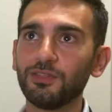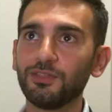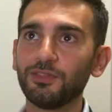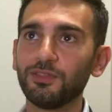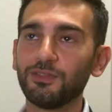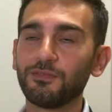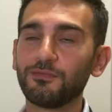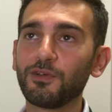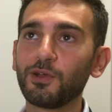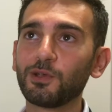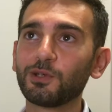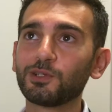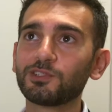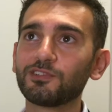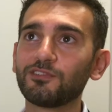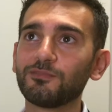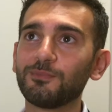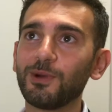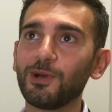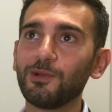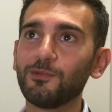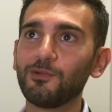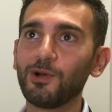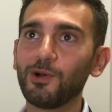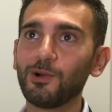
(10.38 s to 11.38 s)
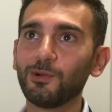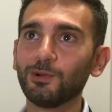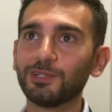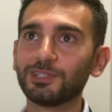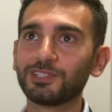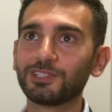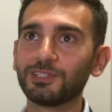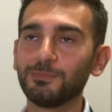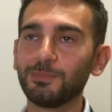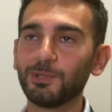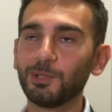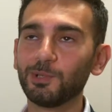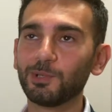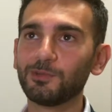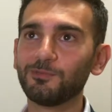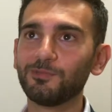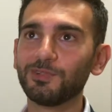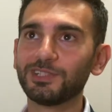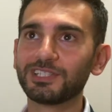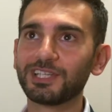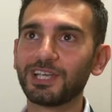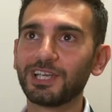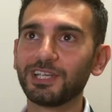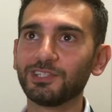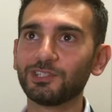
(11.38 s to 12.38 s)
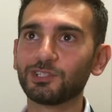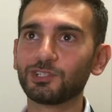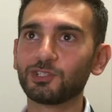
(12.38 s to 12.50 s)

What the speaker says: The focus of my role is to build and retain